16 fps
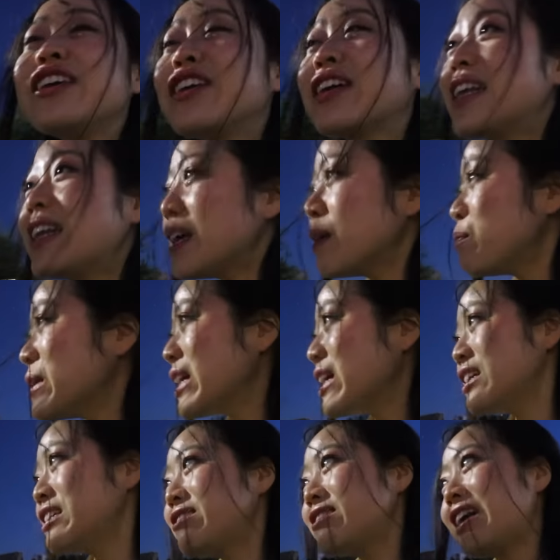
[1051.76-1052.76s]
You're gonna get
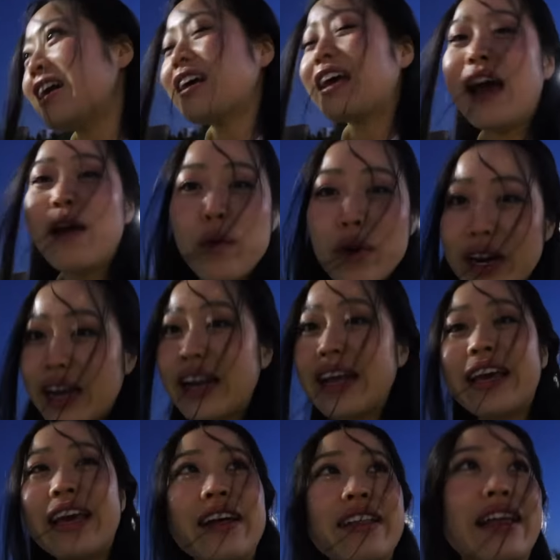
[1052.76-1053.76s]
beginner's luck and we're gonna
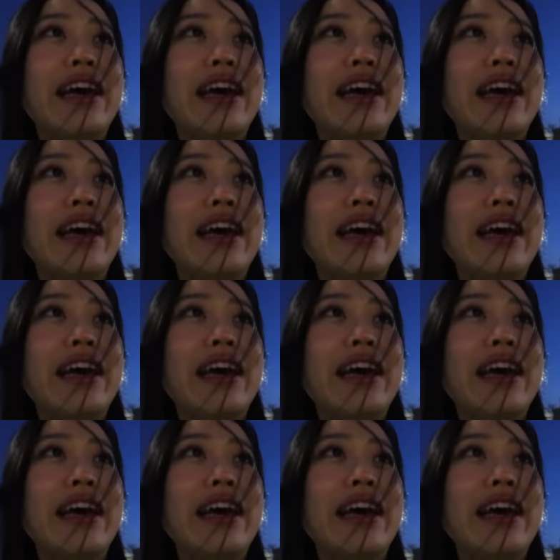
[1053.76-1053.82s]
kill